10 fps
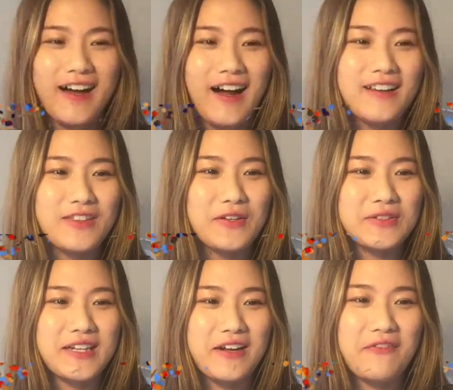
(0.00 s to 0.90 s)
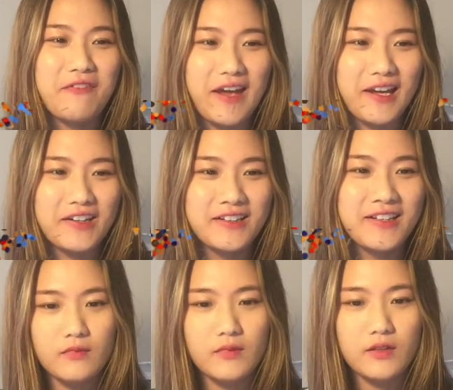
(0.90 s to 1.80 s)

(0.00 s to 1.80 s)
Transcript: I thought I was gonna fail.